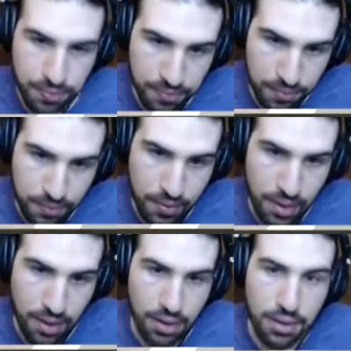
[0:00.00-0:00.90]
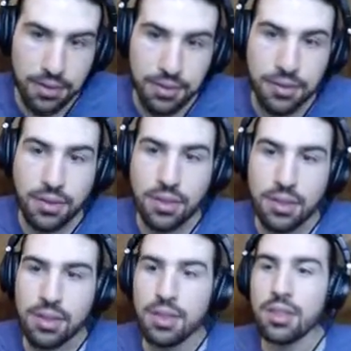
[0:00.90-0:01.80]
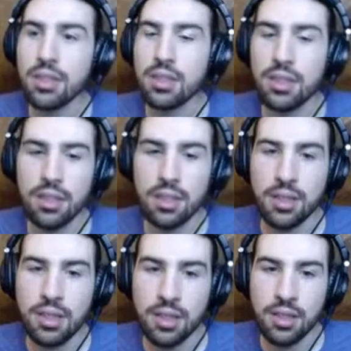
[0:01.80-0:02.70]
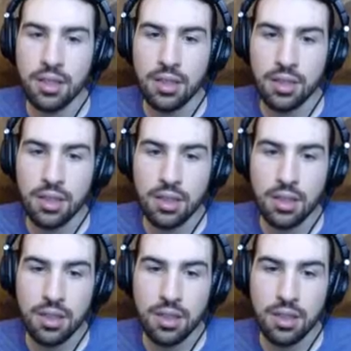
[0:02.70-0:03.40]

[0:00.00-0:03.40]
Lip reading: [no speech]